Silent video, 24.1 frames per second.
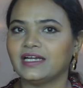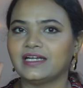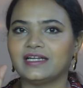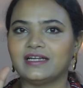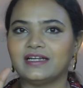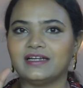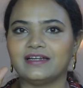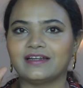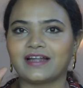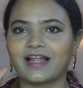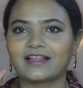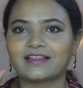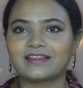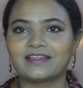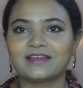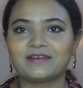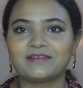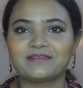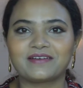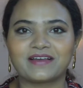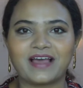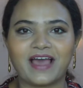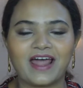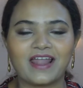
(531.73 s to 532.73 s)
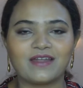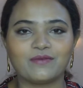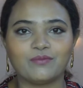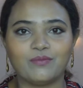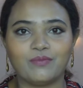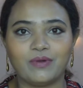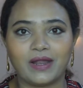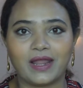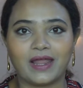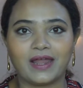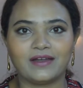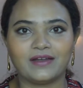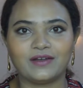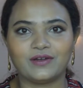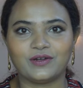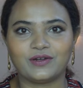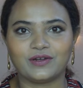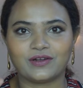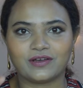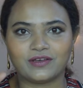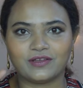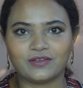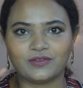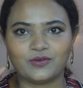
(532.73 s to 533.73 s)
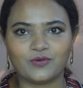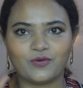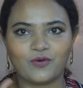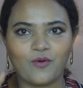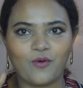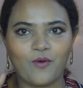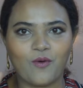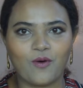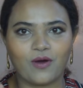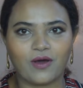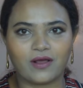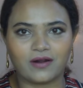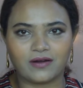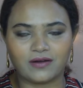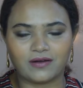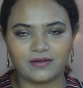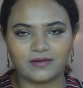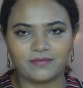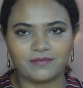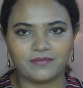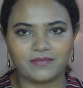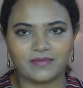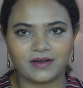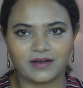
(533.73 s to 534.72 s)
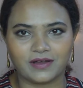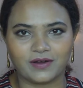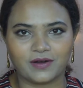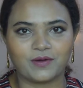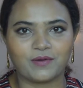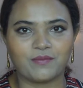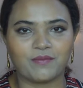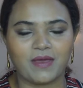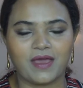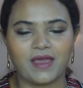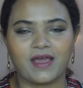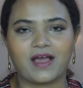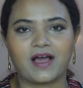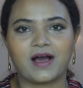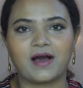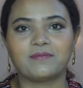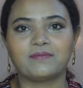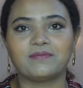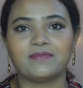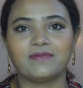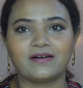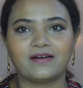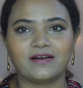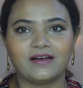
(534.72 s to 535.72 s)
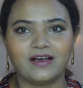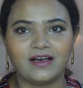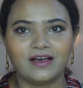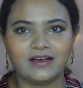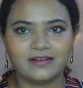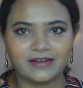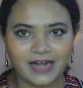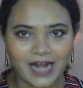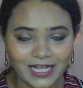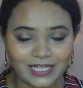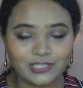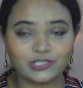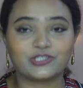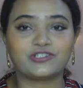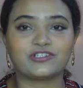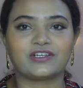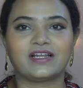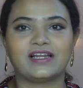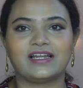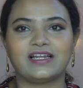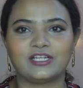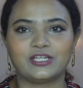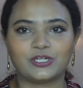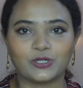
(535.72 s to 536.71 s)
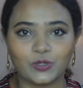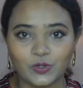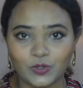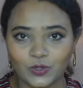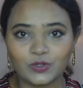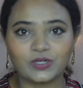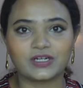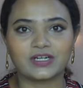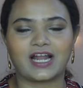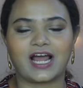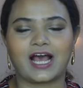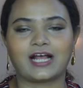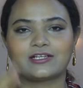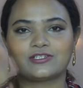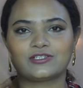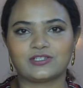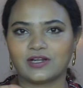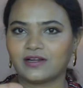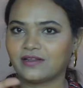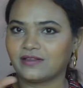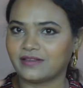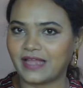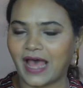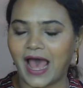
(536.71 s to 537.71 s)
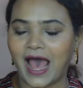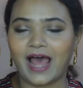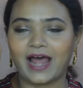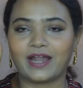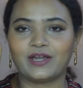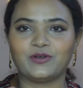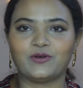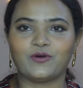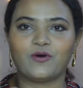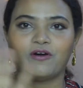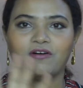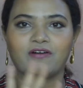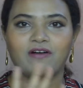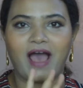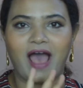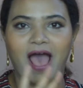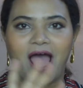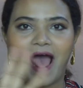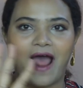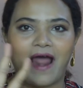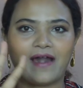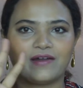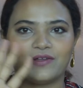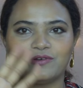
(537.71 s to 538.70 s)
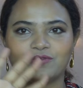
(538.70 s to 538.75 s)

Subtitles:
Nothing can blend your, you know, makeup naturally to look natural than your hand.